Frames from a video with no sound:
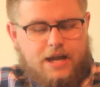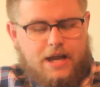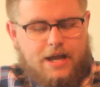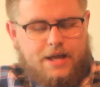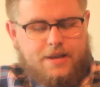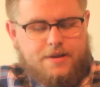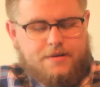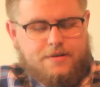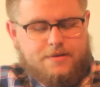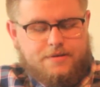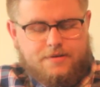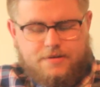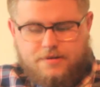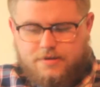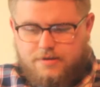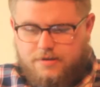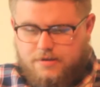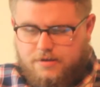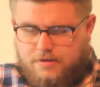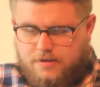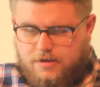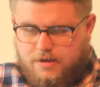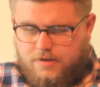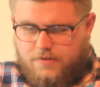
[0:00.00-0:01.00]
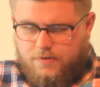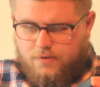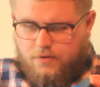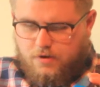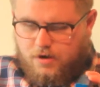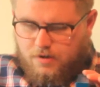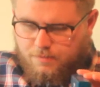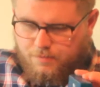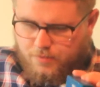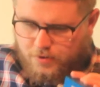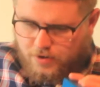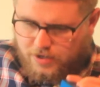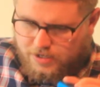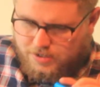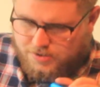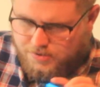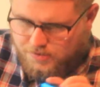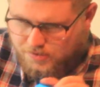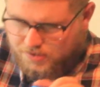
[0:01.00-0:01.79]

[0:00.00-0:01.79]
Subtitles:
and I don't know, I'll put this